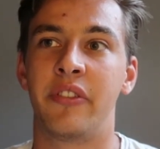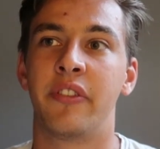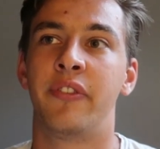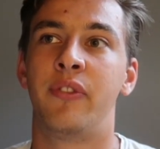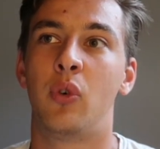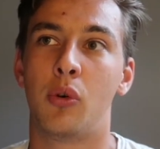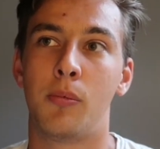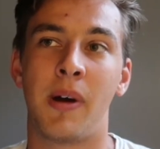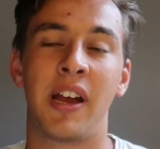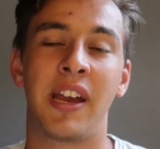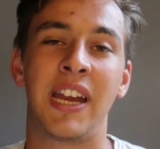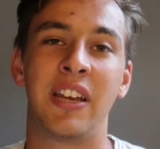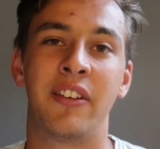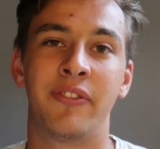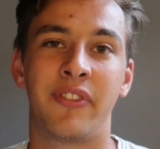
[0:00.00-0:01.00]

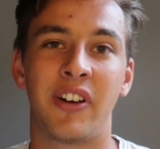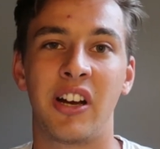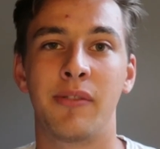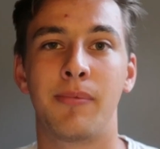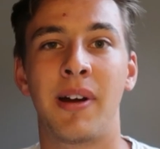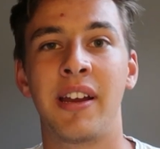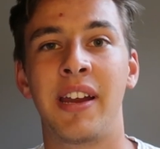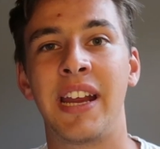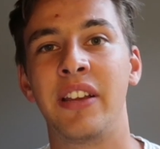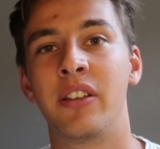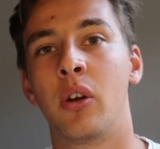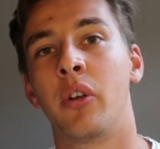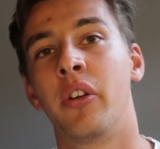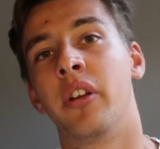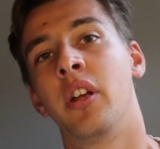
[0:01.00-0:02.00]
4x8,
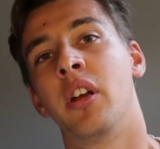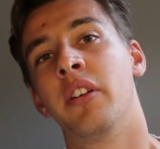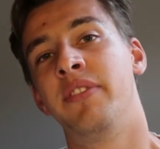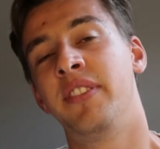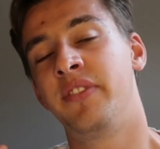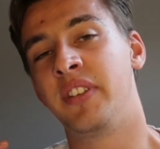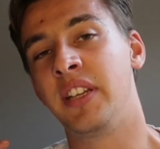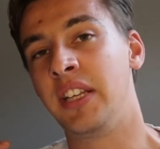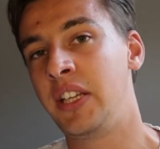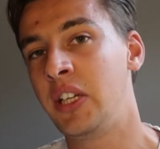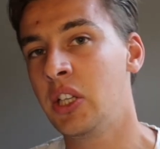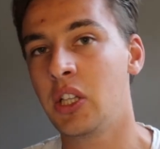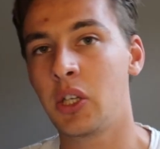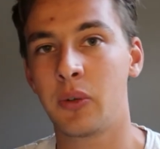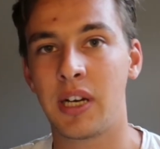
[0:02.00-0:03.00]
5x8 on 15
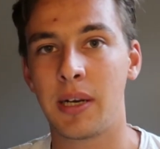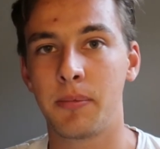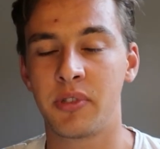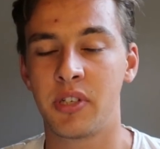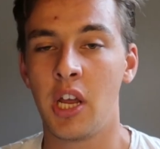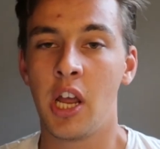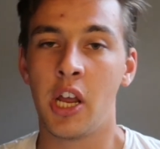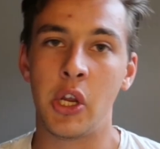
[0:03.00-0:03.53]
kilograms.